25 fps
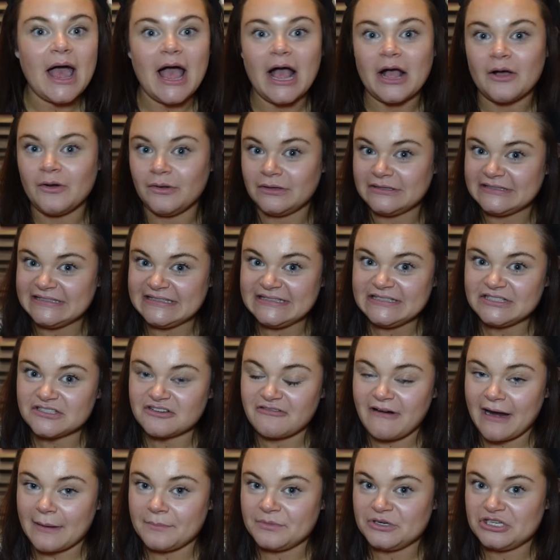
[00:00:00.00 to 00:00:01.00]
I called it
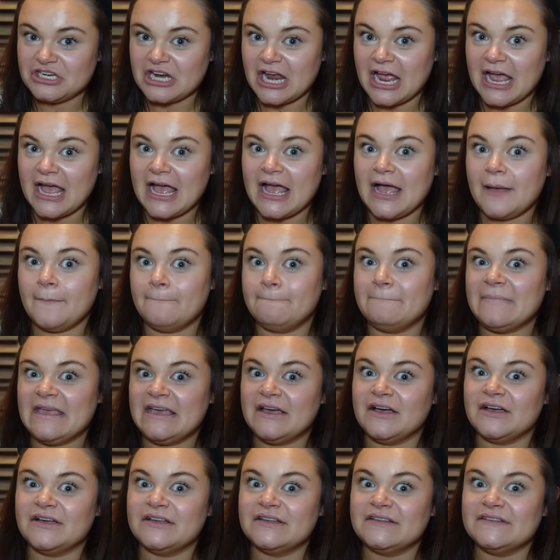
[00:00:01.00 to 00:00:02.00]
Scrap Chat
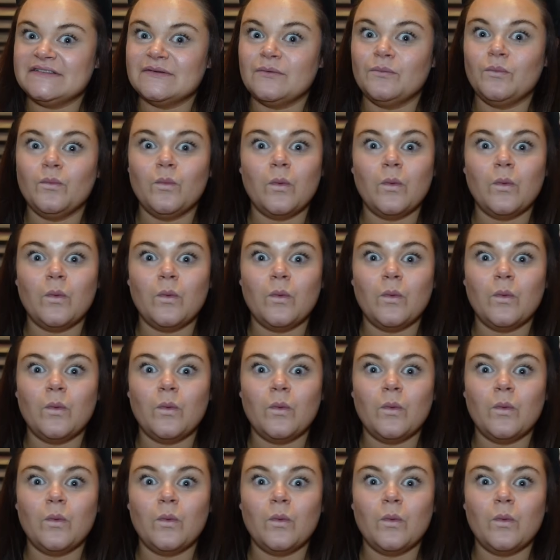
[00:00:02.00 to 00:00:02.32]
because